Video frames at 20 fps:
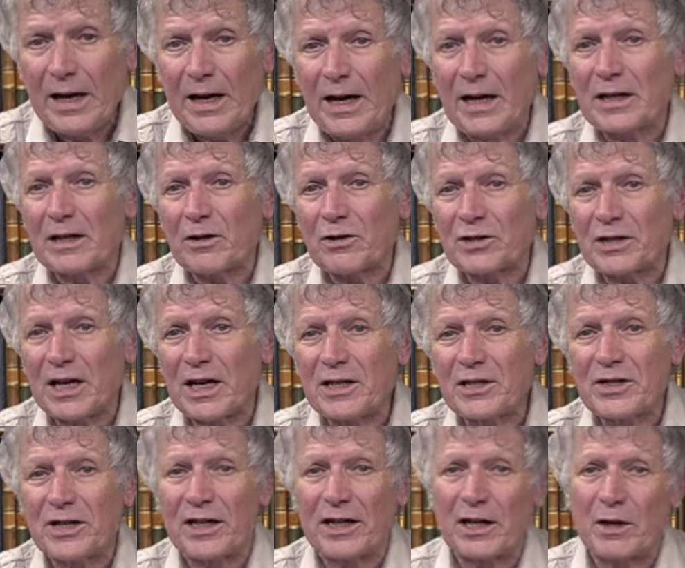In our
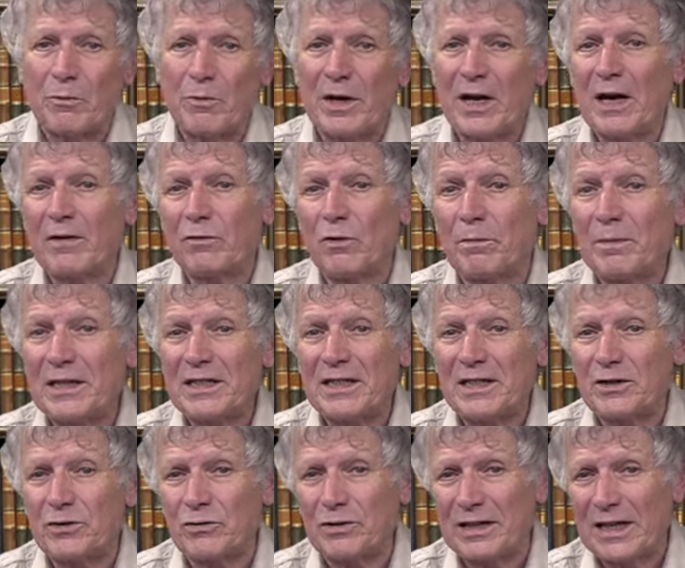sketch here, we have
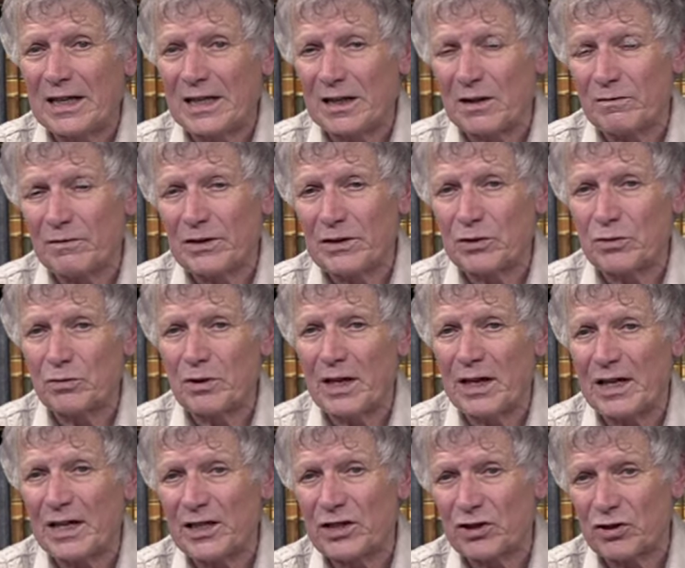omitted to delve into
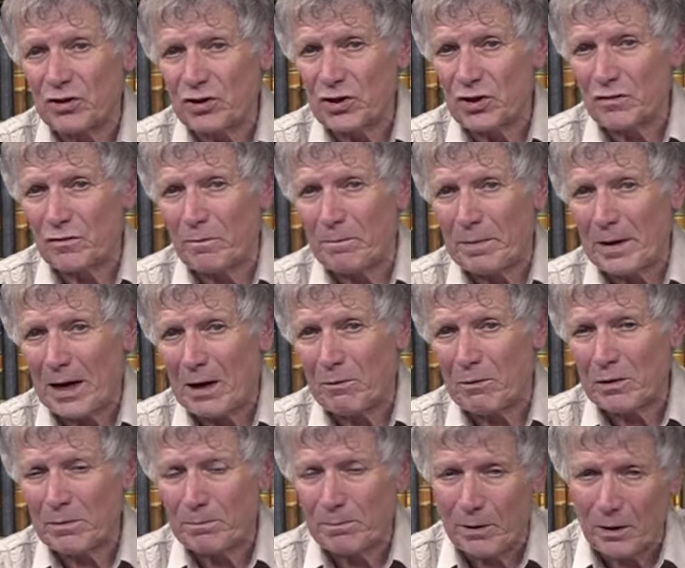the issues of
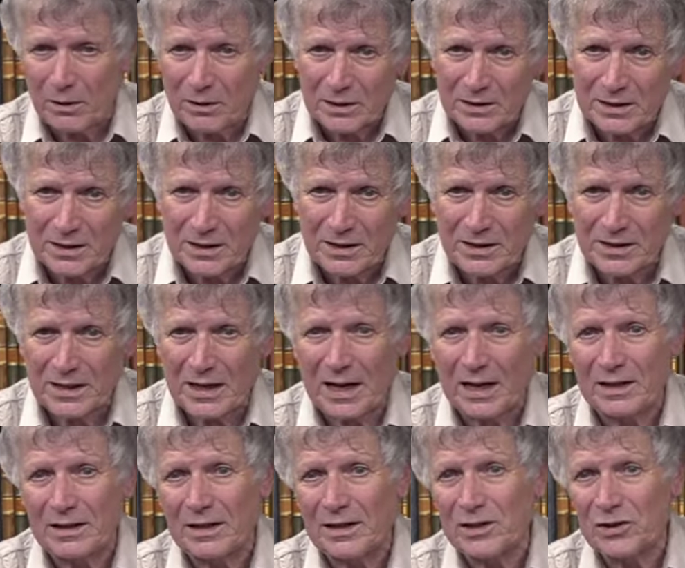power, politics,
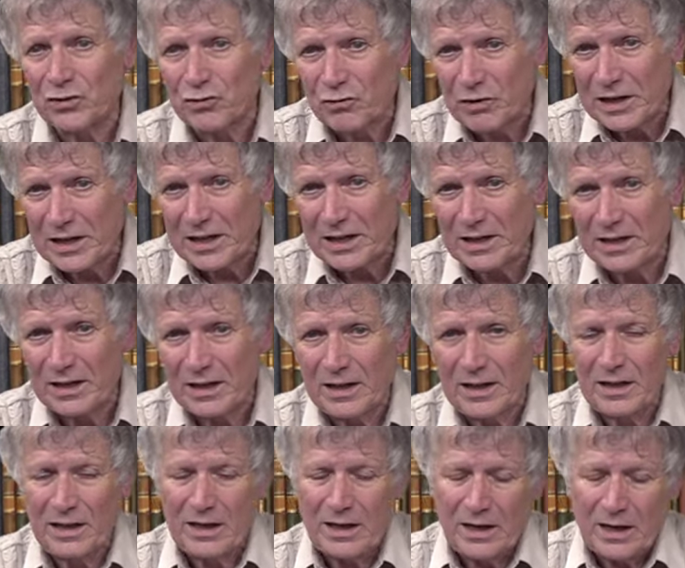and intrigue
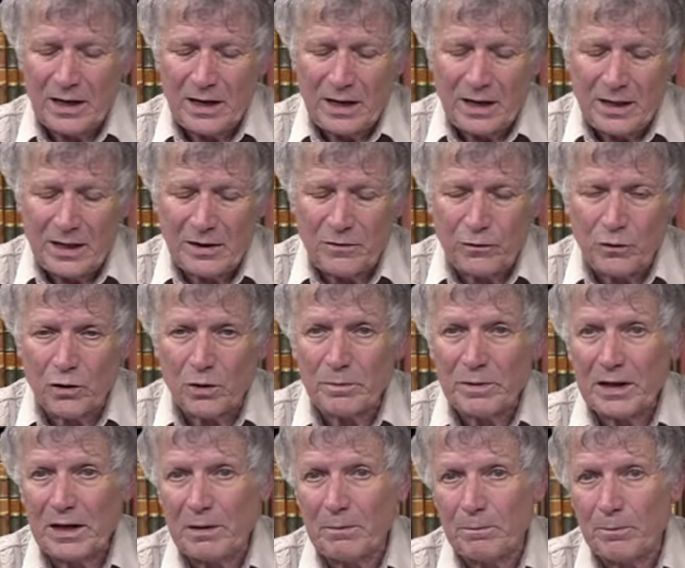that
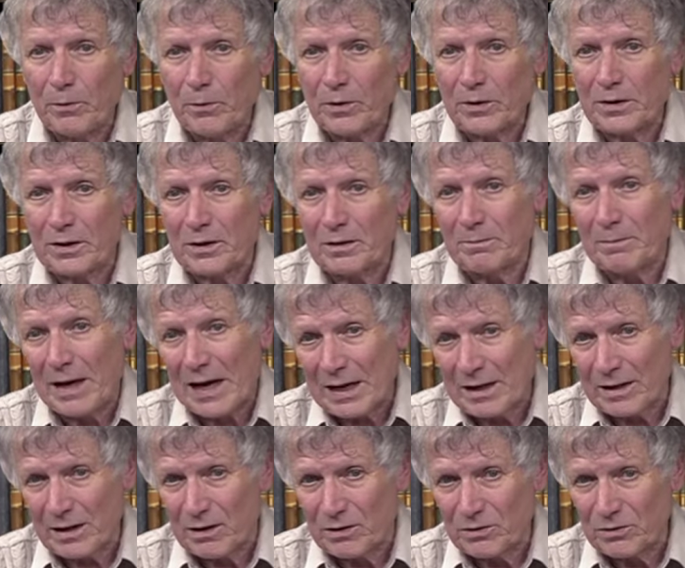form an important
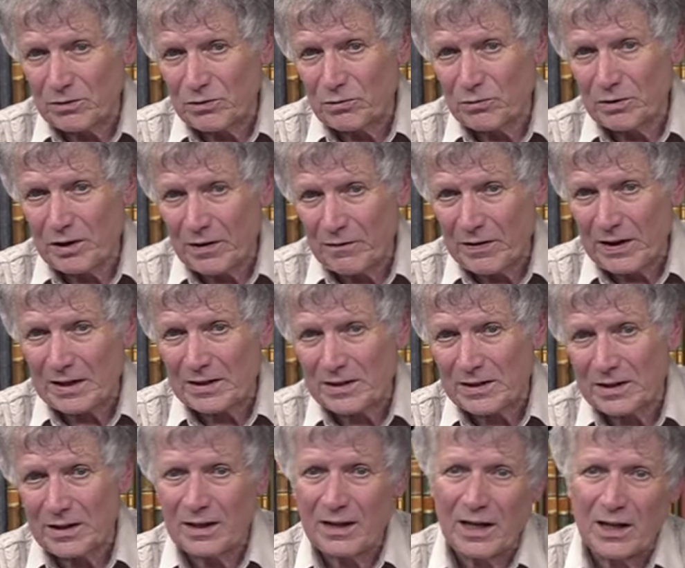background to the
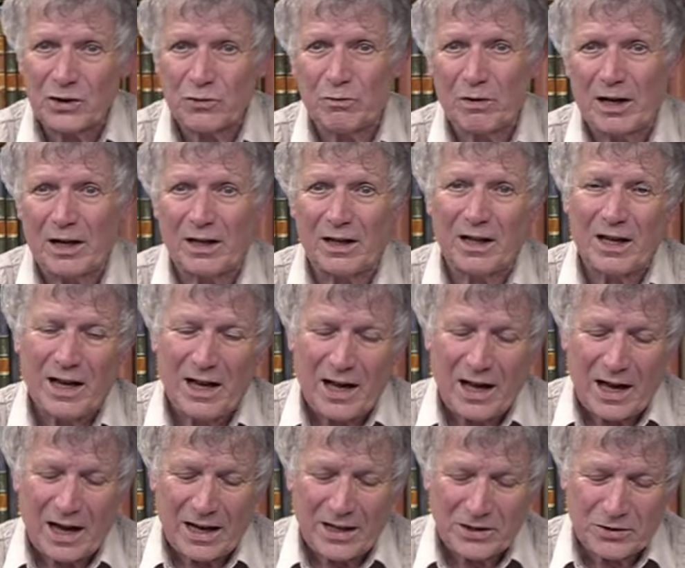events, as well
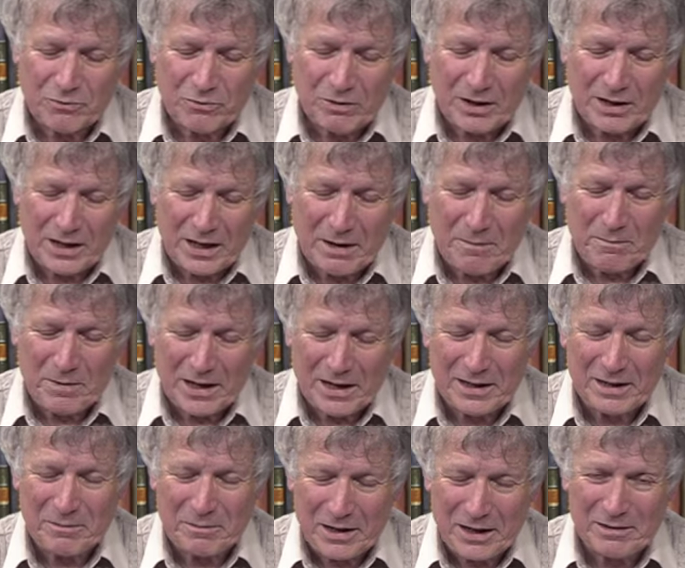as with the
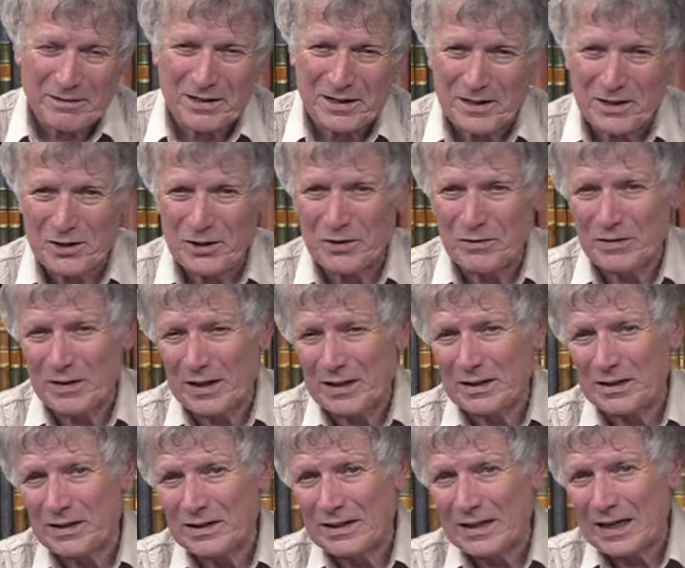many marriages of
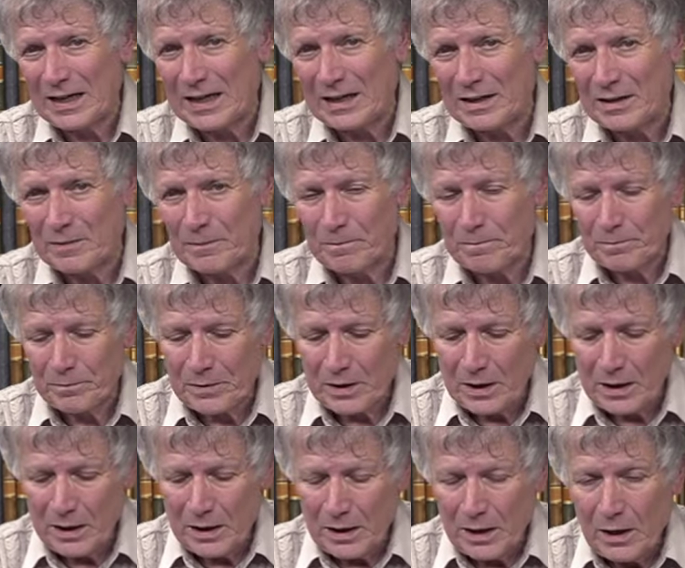Henry VIII.
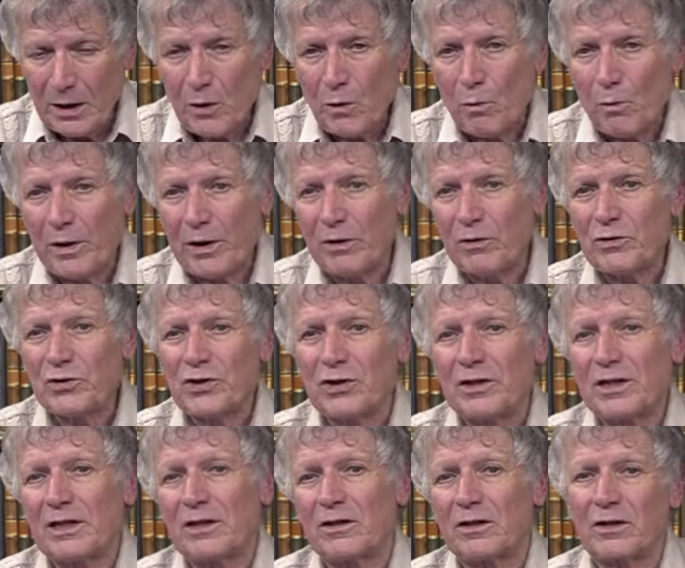We also
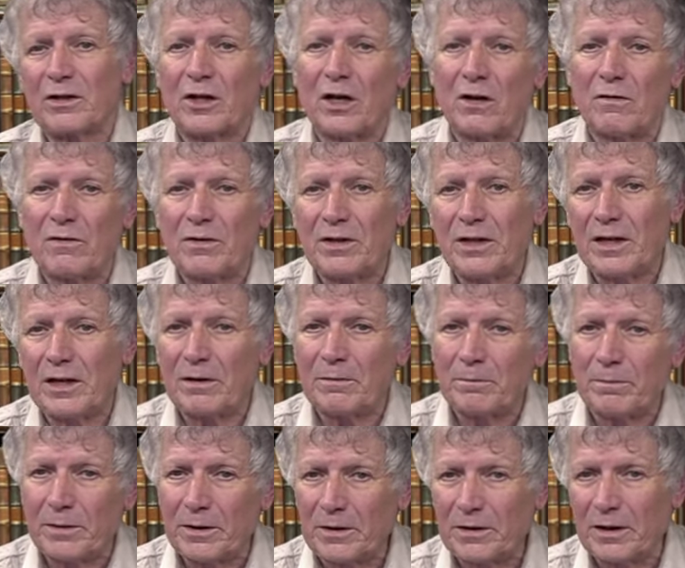did not cover the
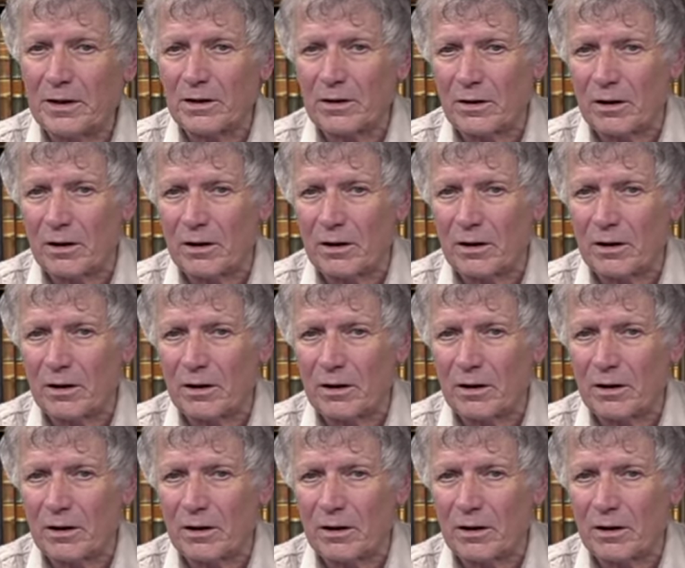imperial